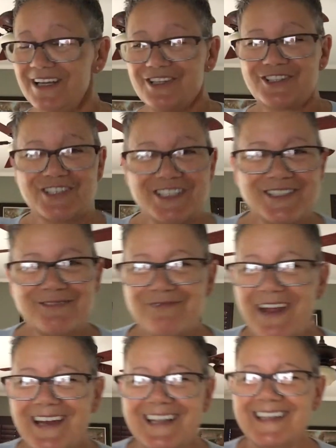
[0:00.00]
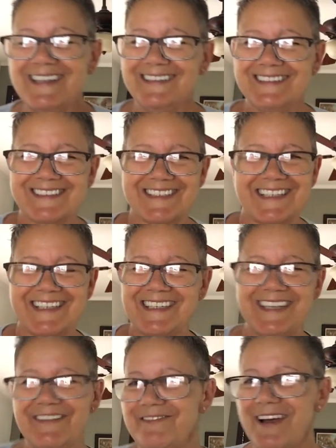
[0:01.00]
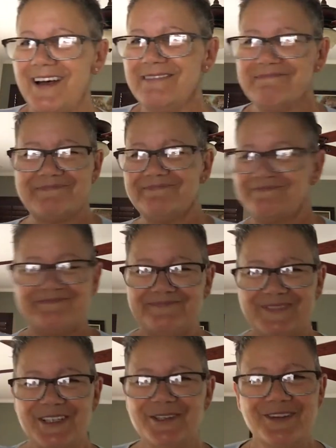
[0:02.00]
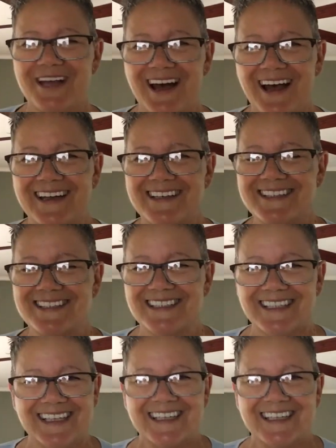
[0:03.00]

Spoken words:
She's ready to give up you guys,